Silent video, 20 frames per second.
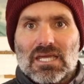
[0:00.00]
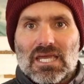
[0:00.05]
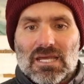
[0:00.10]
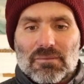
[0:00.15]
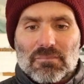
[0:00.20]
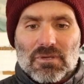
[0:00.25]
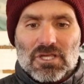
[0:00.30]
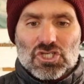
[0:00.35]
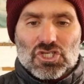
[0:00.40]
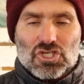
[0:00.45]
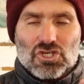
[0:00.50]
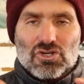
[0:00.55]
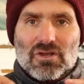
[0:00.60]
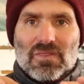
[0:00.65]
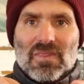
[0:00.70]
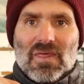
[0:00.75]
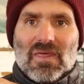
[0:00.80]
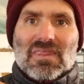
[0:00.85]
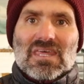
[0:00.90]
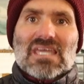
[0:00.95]
and make sure
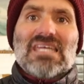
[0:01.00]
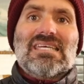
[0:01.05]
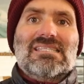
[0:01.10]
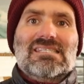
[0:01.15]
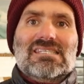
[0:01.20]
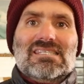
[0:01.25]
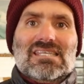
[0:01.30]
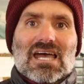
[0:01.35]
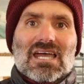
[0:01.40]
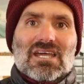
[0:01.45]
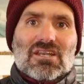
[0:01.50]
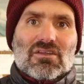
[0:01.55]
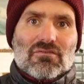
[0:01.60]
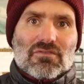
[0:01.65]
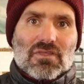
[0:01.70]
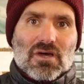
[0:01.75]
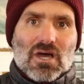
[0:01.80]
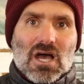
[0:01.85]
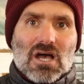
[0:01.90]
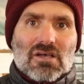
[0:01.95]
that the inside
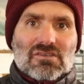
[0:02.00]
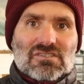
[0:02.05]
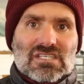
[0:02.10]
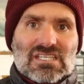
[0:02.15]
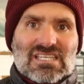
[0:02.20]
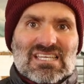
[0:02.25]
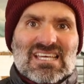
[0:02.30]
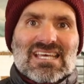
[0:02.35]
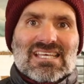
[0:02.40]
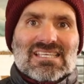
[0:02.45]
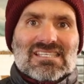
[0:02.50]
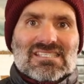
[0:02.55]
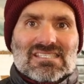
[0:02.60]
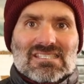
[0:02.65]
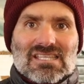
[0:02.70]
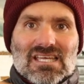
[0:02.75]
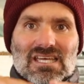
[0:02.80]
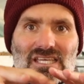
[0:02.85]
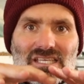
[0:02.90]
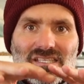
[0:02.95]
of the housing
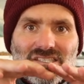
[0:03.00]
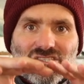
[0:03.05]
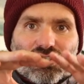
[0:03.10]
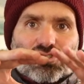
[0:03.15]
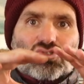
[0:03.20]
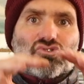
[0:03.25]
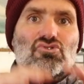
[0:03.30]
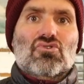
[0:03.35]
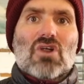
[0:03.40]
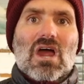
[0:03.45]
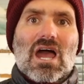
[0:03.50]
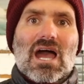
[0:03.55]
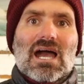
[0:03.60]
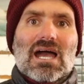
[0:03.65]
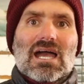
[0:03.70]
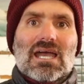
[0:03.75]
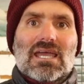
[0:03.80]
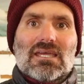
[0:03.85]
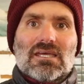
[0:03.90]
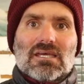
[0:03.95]
stays
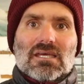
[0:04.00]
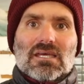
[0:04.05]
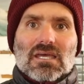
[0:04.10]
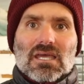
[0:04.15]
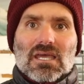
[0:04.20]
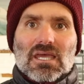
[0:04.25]
dry